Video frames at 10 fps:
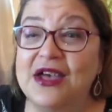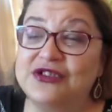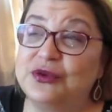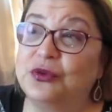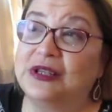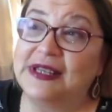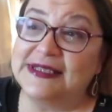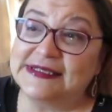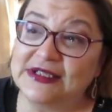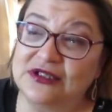She would
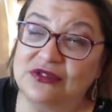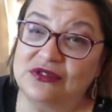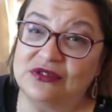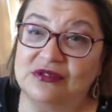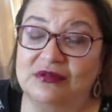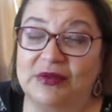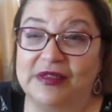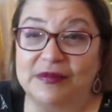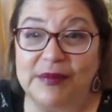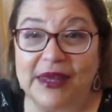listen
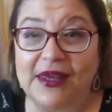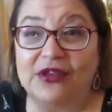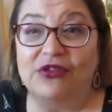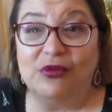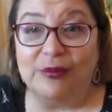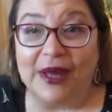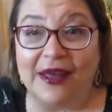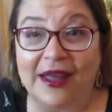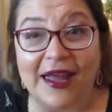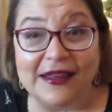with me to
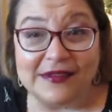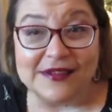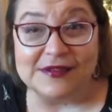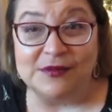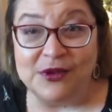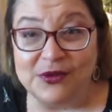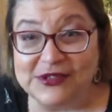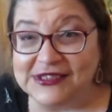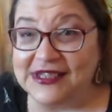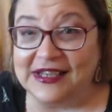my 80s
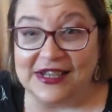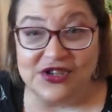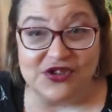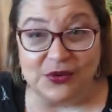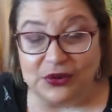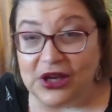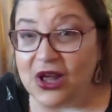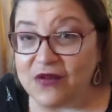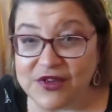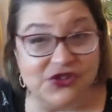music, and she would
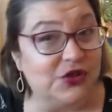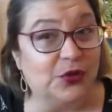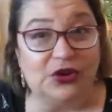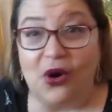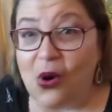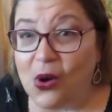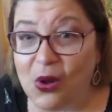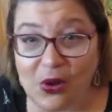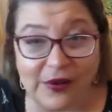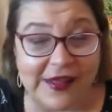love it. She would know
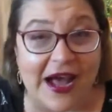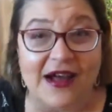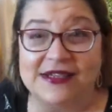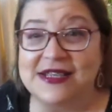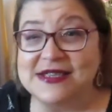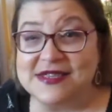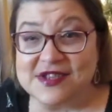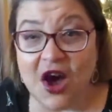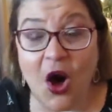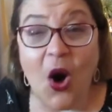all the
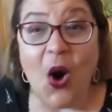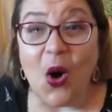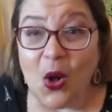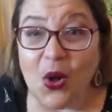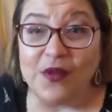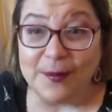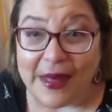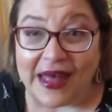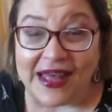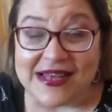artists, all the
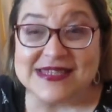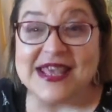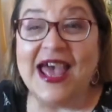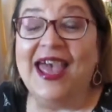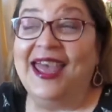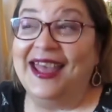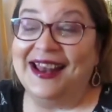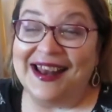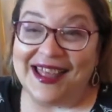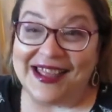bands,
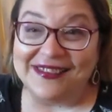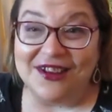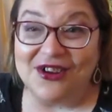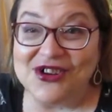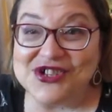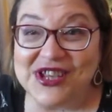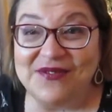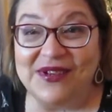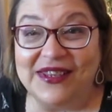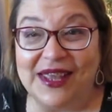and later on she
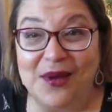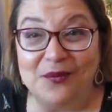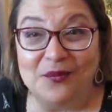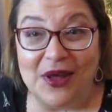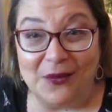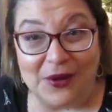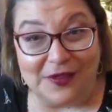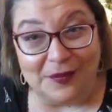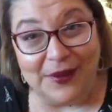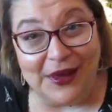even came
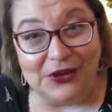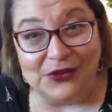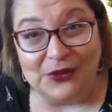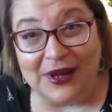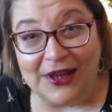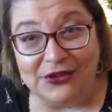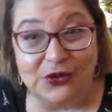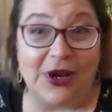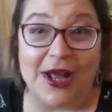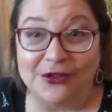with me to a
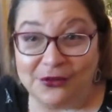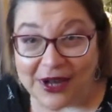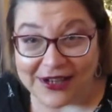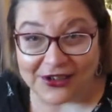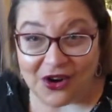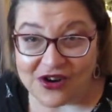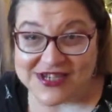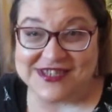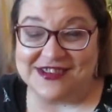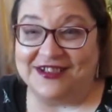Duran Duran
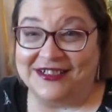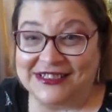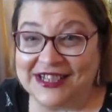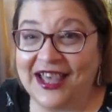concert,